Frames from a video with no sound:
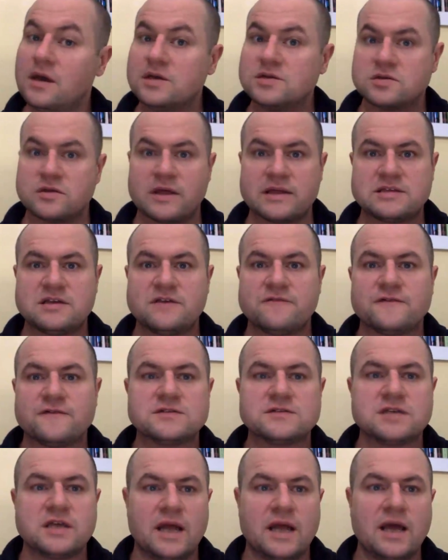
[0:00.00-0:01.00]
So that's it for
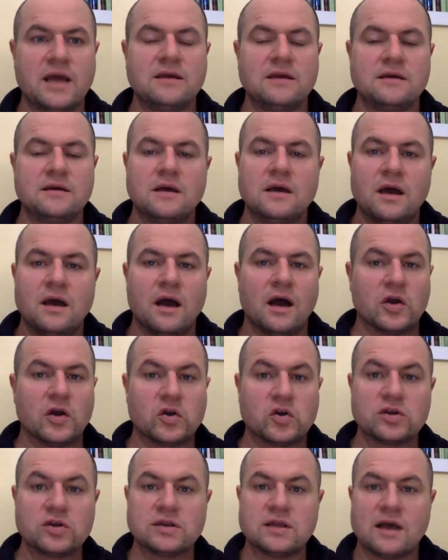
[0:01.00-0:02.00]
today.
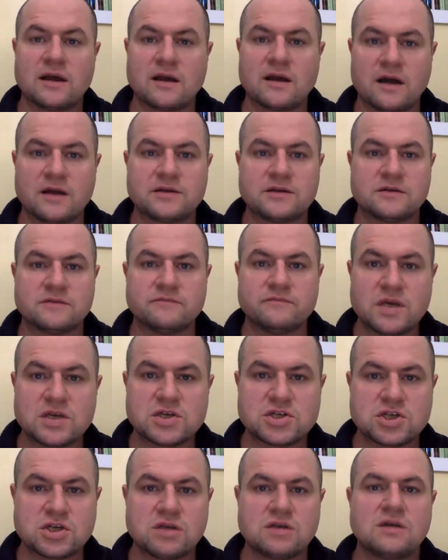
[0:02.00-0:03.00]
Good luck on your
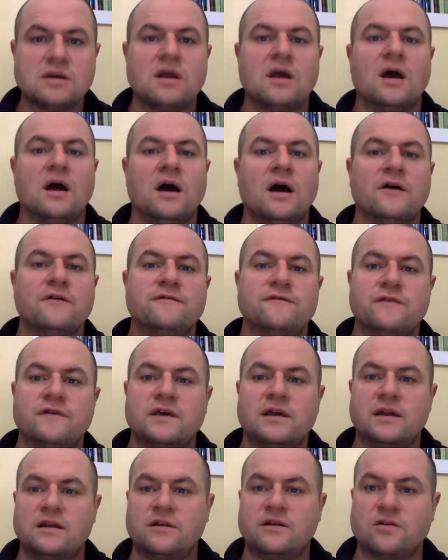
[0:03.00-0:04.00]
mission of
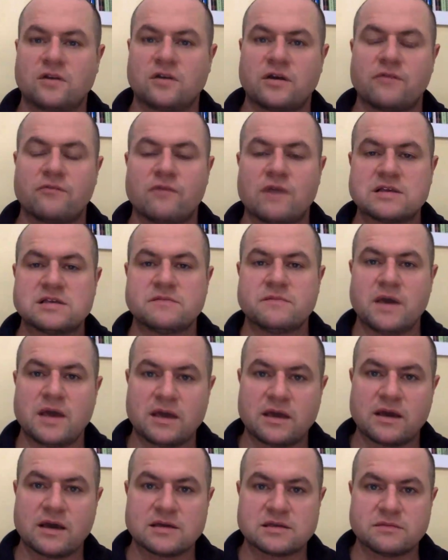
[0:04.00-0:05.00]
getting your resume
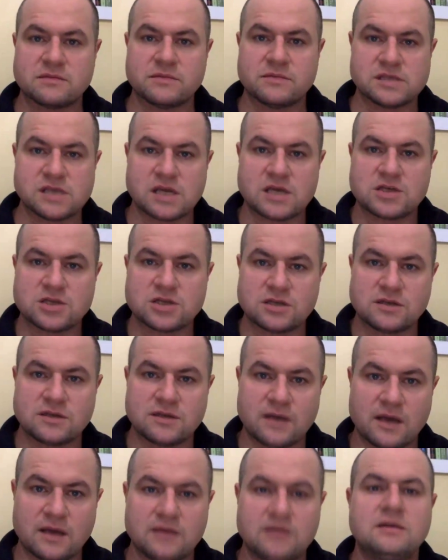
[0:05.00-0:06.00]
customization
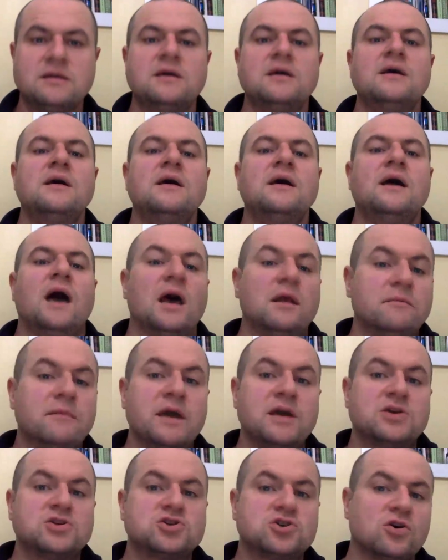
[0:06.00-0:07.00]
done. And
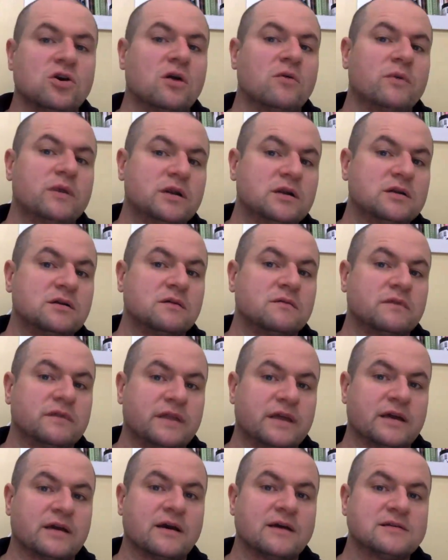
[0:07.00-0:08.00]
make sure when you're done with
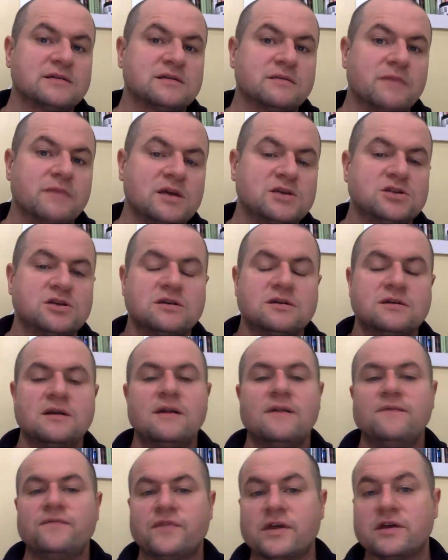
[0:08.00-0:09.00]
that customization
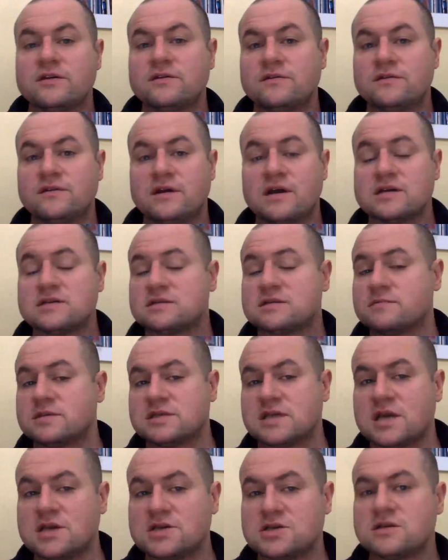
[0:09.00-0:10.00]

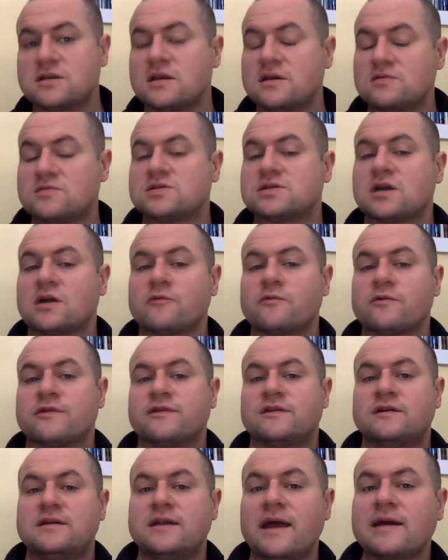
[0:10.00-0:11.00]
that you start with
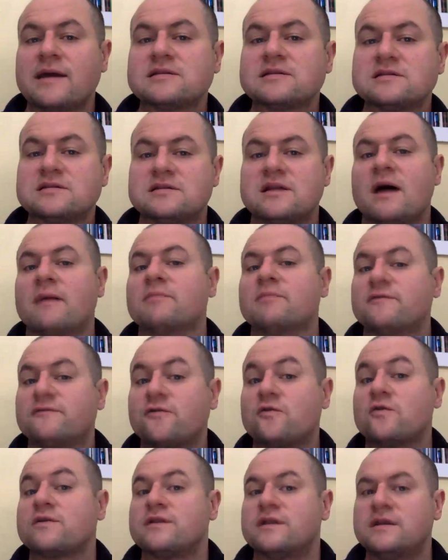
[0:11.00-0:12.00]
the next step
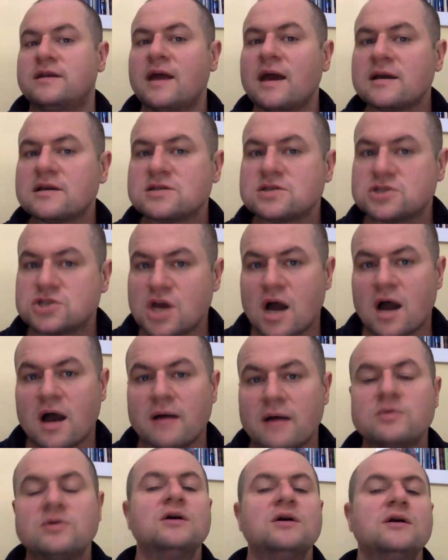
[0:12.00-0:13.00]
for the next
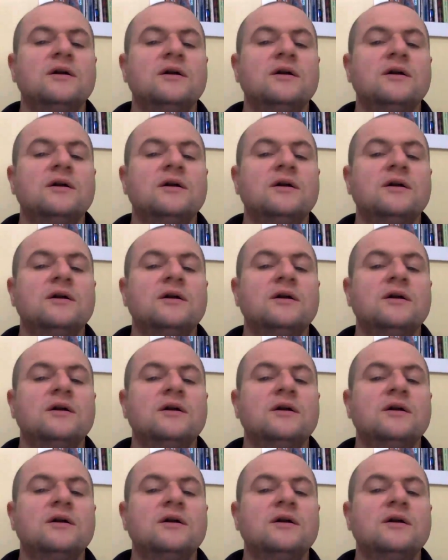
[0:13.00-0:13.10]
job,